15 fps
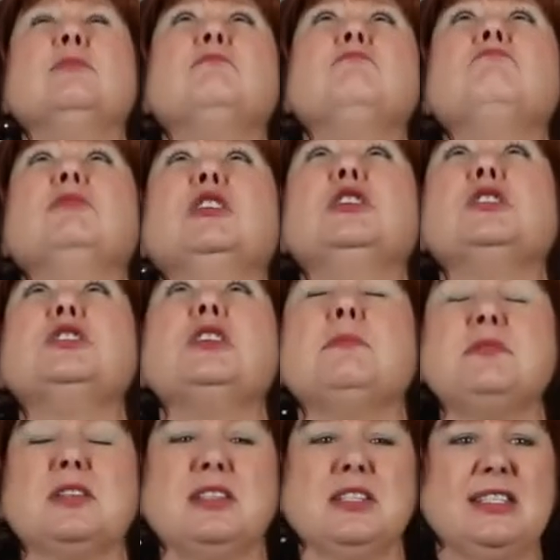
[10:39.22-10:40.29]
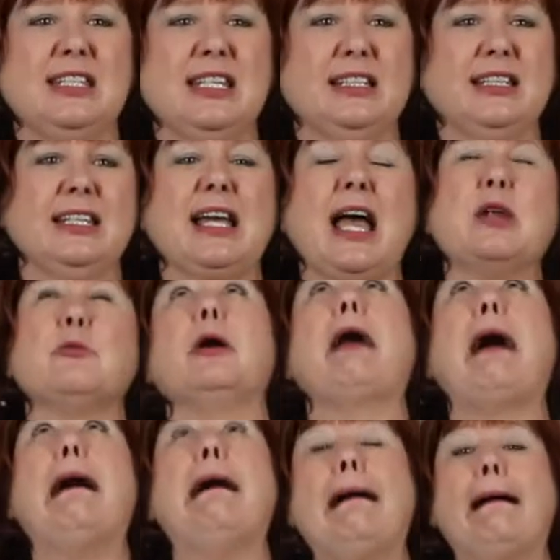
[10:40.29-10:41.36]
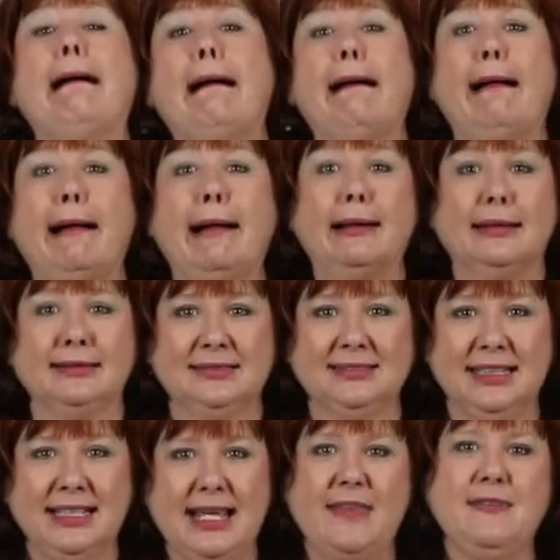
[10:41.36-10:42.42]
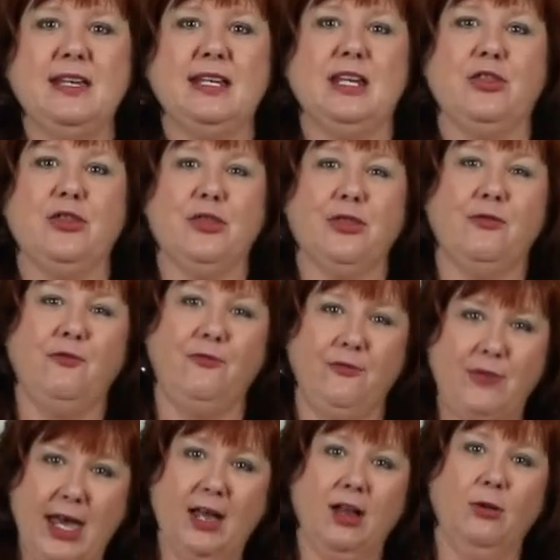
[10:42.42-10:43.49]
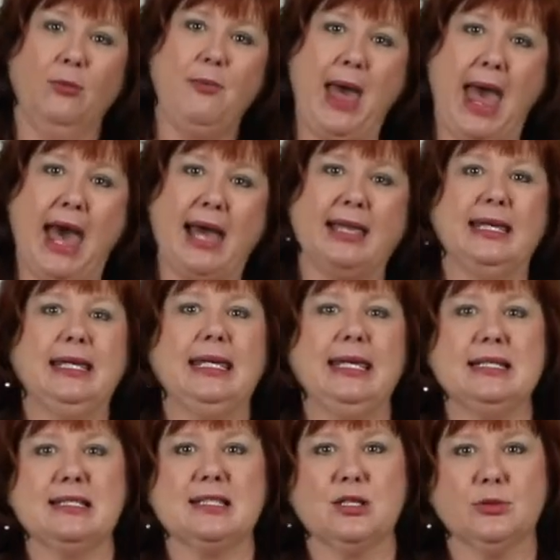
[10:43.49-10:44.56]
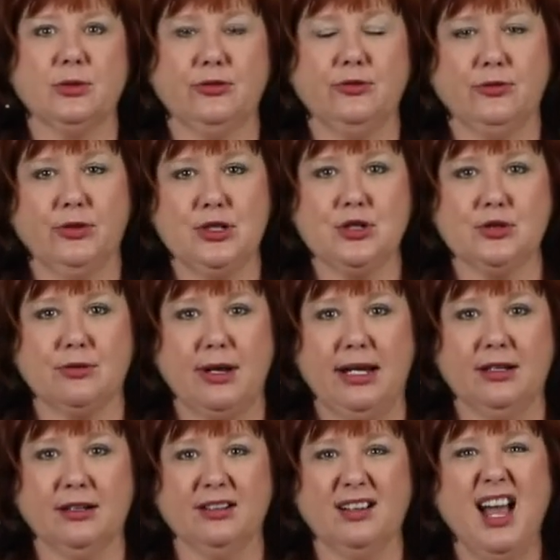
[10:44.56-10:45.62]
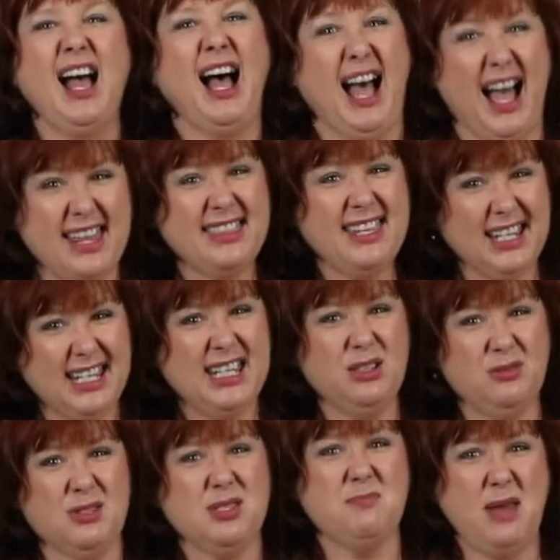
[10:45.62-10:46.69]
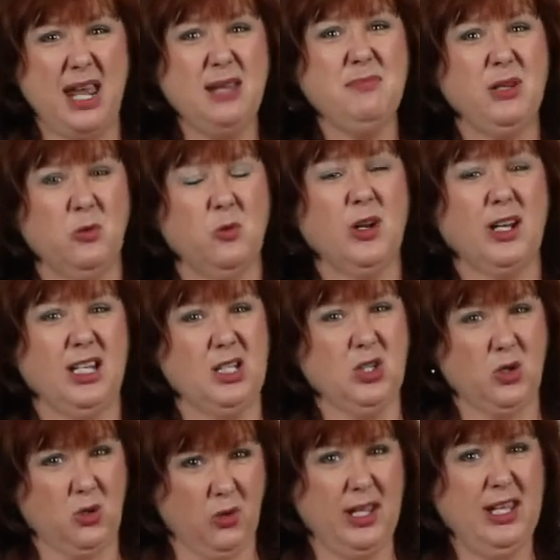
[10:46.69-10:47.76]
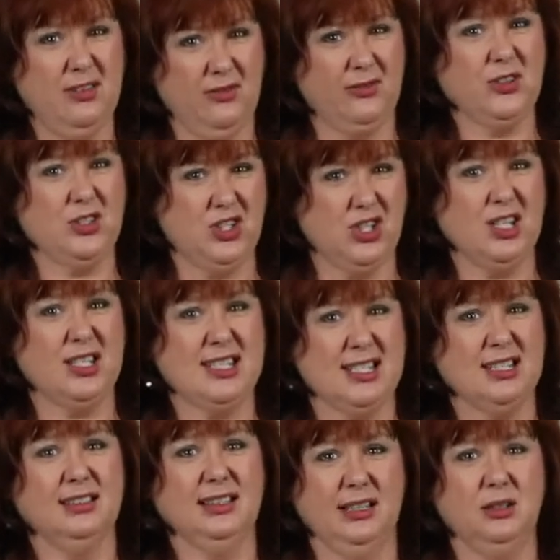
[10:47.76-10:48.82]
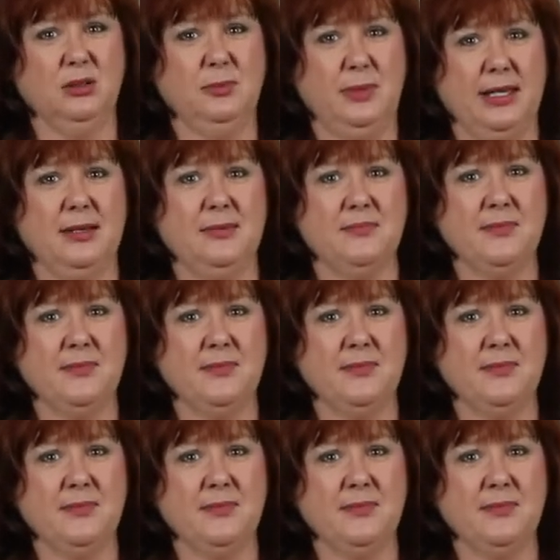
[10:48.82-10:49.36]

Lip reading: looked up to the ceiling, kind of went, ah! And then he fell back against the refrigerator. I think he was maybe wanting to quit for just a little bit.